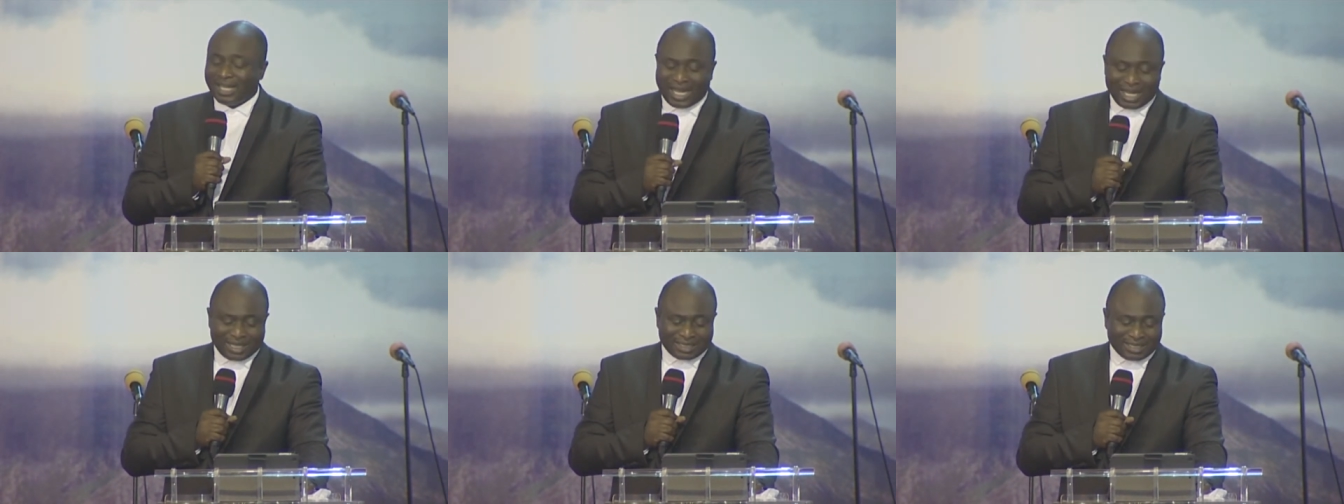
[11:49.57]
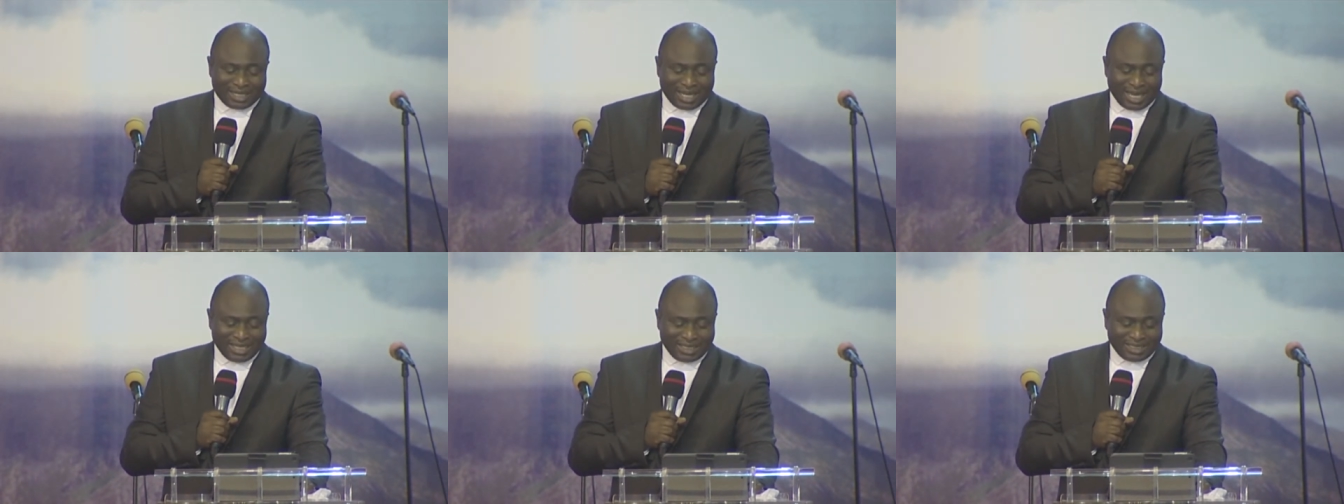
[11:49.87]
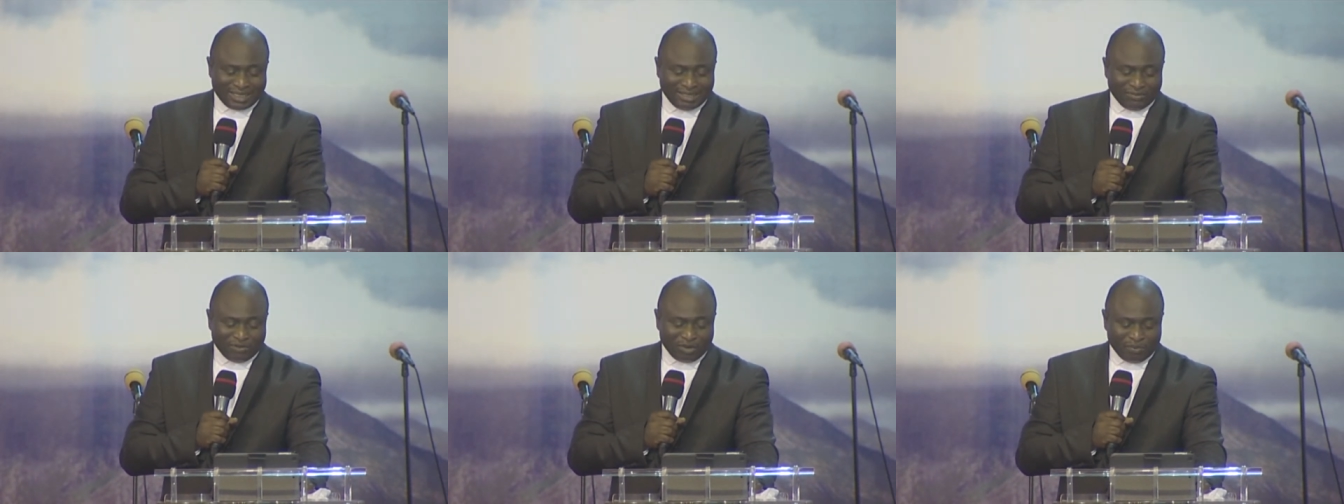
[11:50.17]
Acts
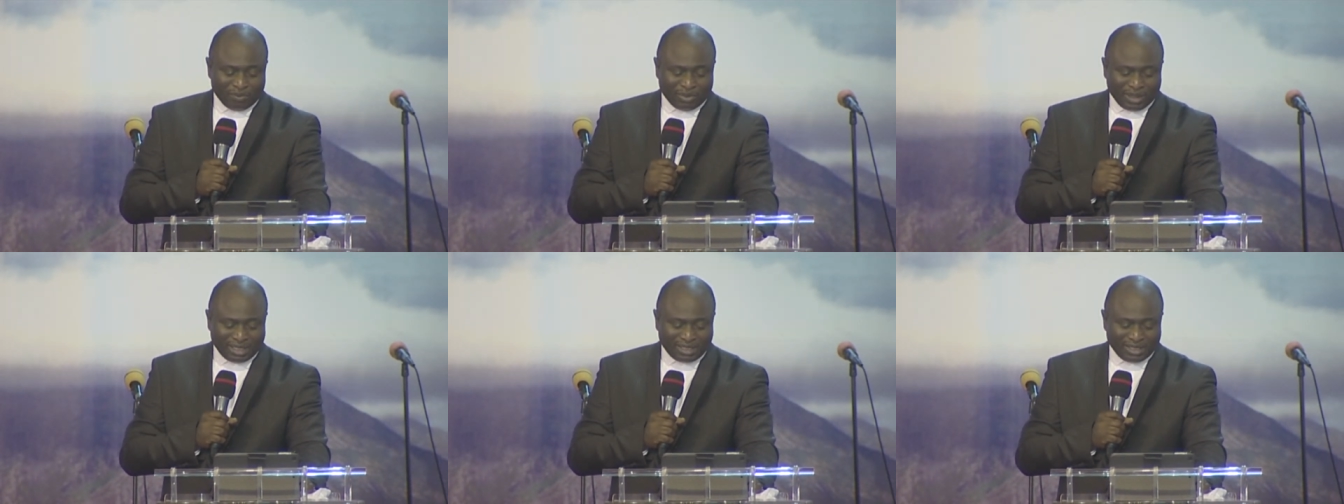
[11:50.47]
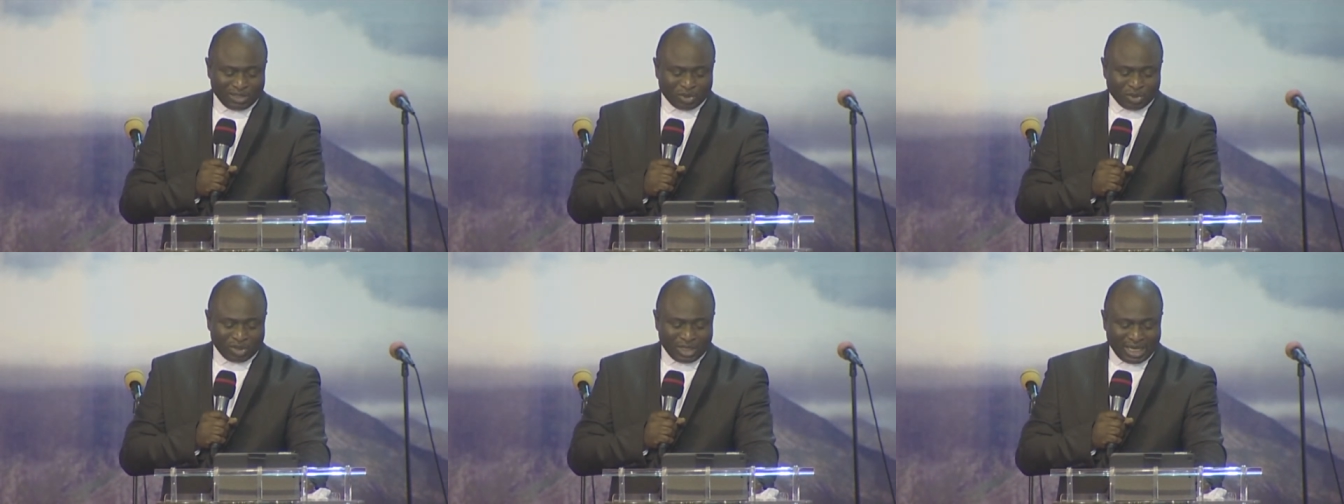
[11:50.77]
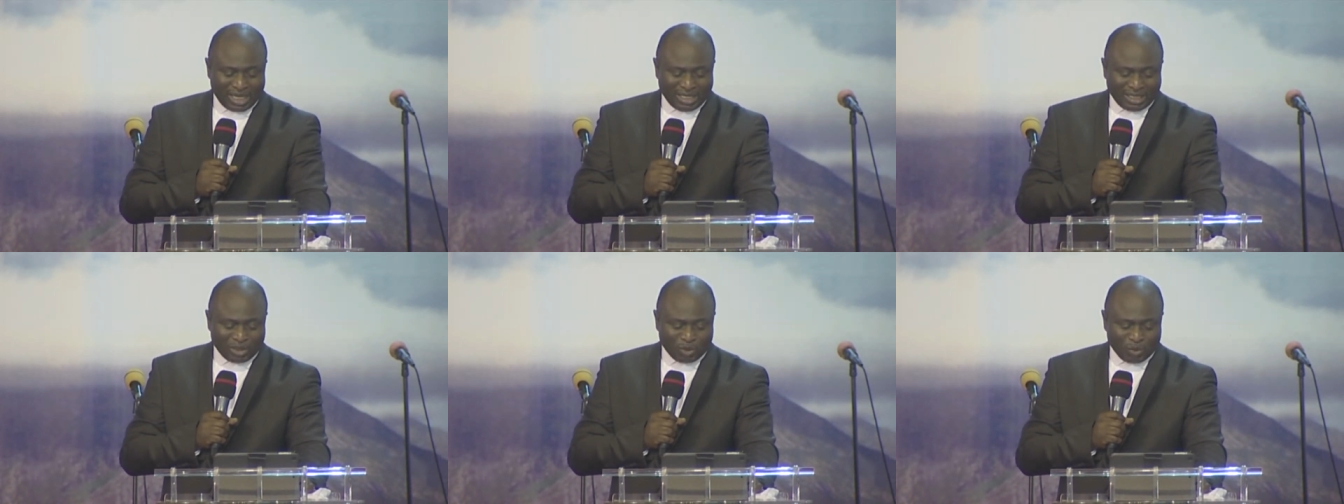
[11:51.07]
19, from 13
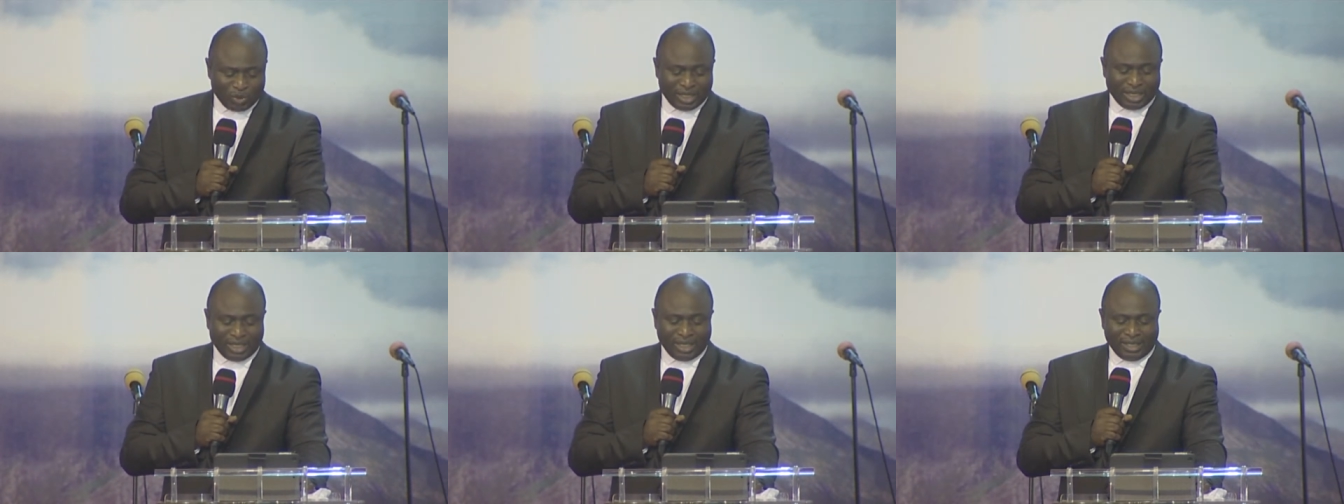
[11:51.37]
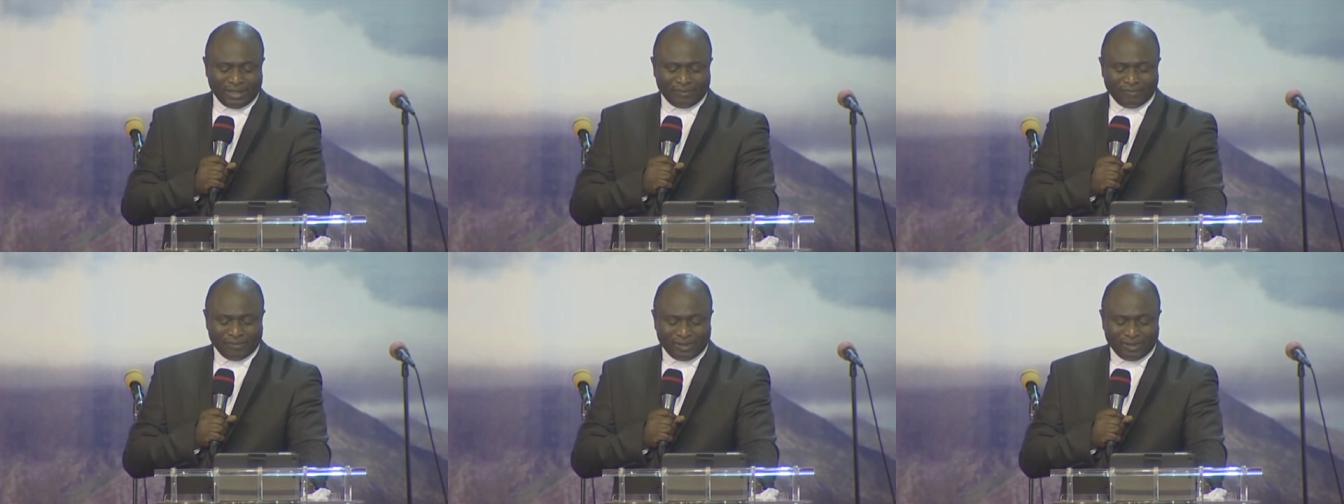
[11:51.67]
to 20.